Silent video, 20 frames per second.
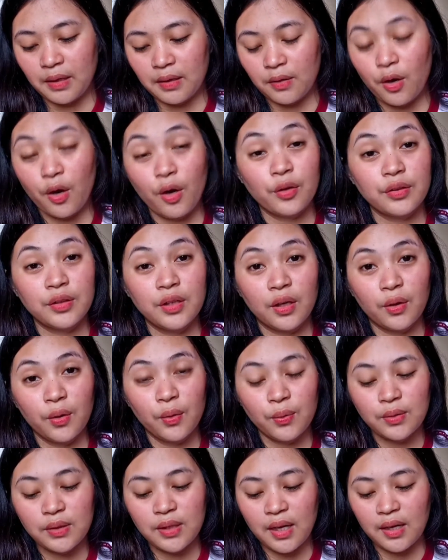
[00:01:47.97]
parang on
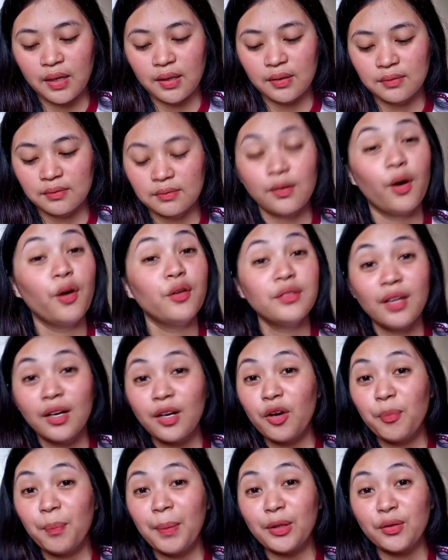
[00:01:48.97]
the go na. On
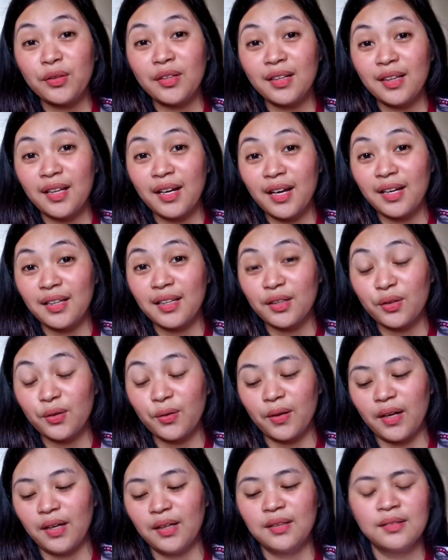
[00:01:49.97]
the go pa ito, nalagay
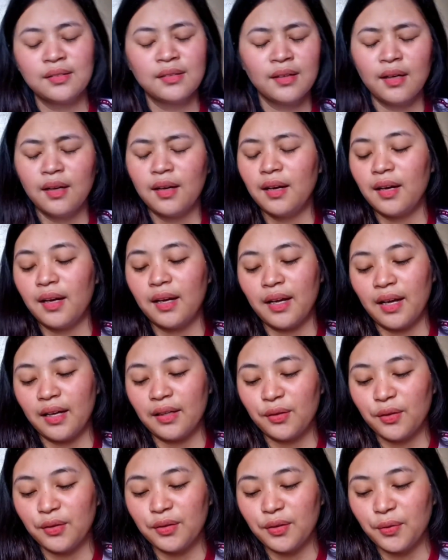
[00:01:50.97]
na to.
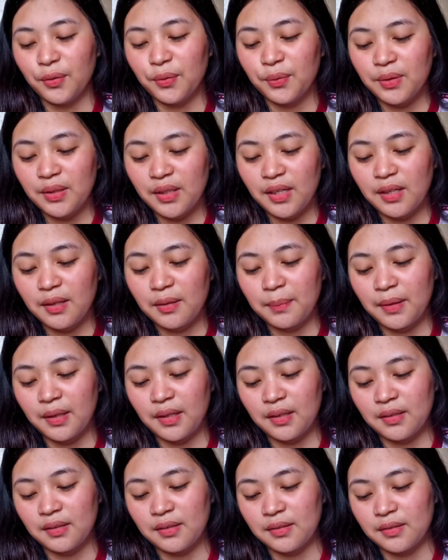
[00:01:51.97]
Ayan, on the go na,
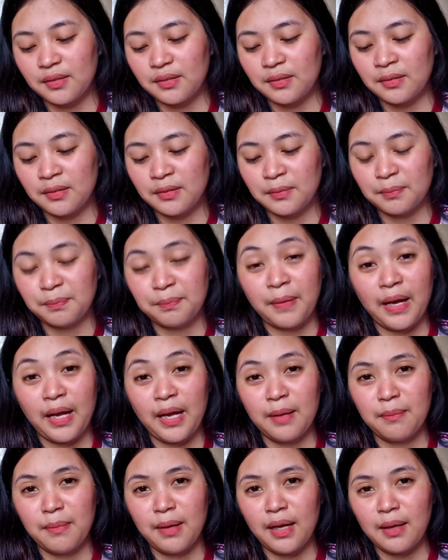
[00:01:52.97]
parang
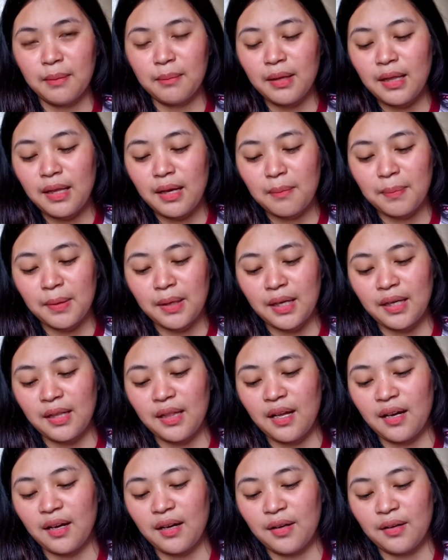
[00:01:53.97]
pa-ML na, pag
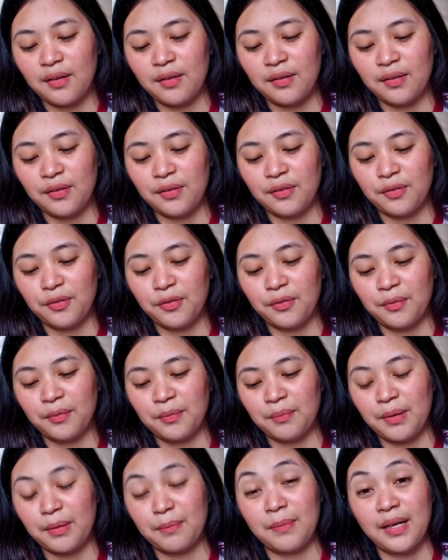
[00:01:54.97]
kailangan
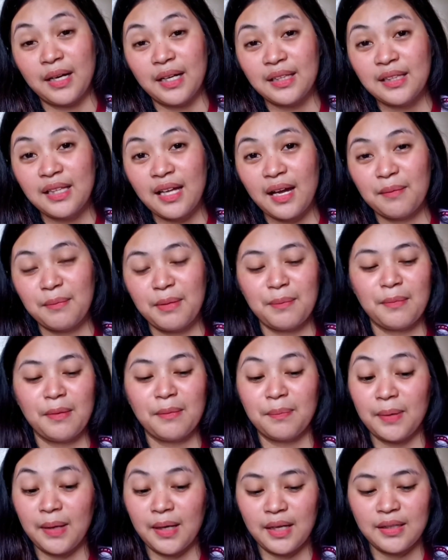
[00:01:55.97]
magmaganda, may
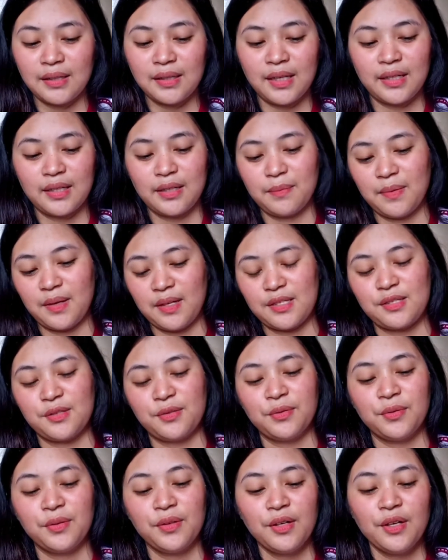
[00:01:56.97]
mong paganda, diba?
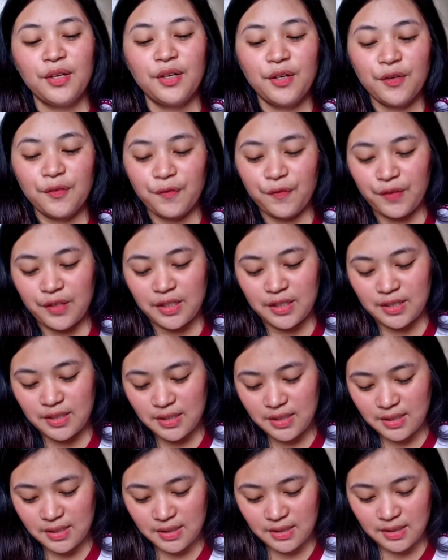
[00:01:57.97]
So,
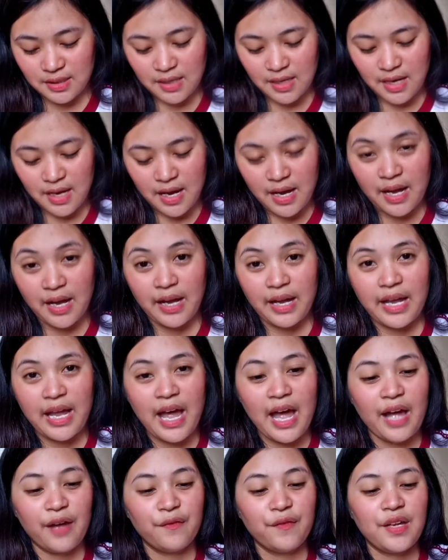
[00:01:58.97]
first,
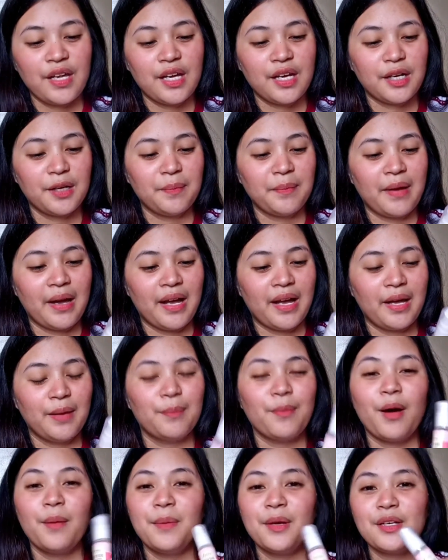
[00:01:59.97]
I have here
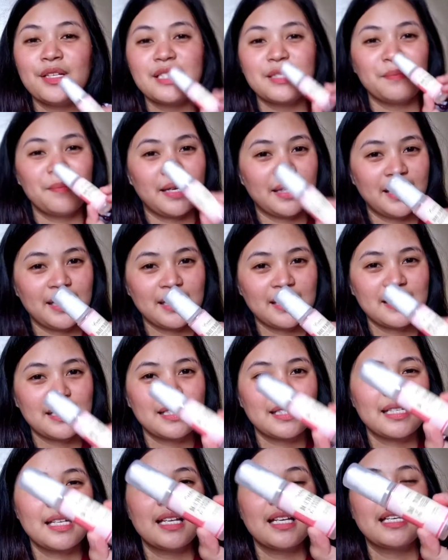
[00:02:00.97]
my Bobbi
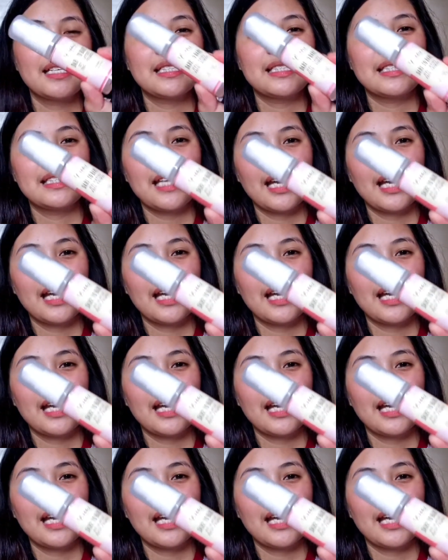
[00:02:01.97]
Cosmetics